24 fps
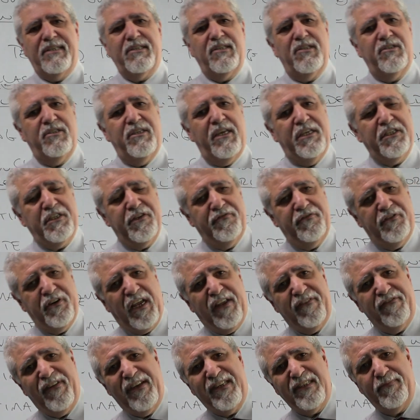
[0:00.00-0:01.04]
Association for
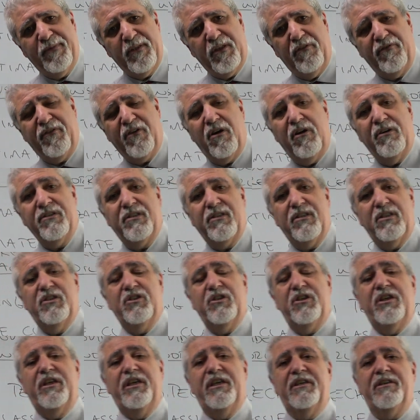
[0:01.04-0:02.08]
Advancement of Cost
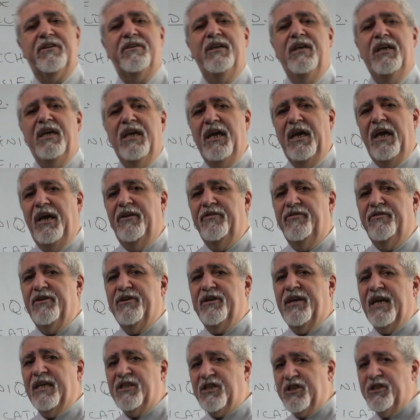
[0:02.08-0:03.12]
Engineer
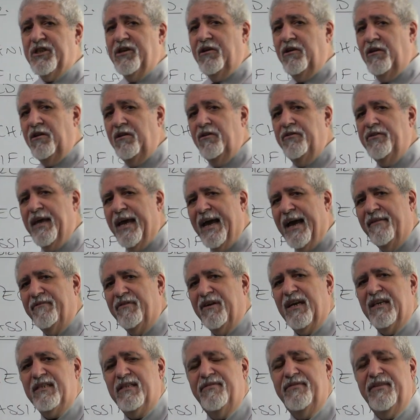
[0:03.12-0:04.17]
International. They have a
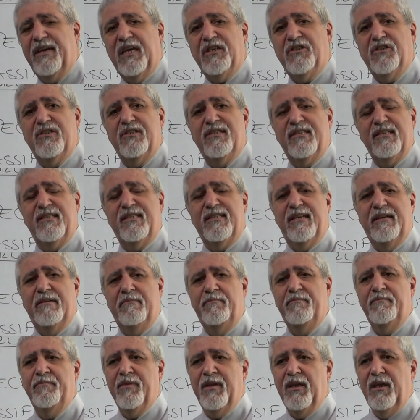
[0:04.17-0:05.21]
classification
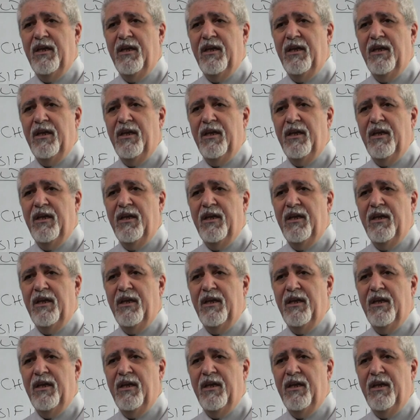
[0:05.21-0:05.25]
system.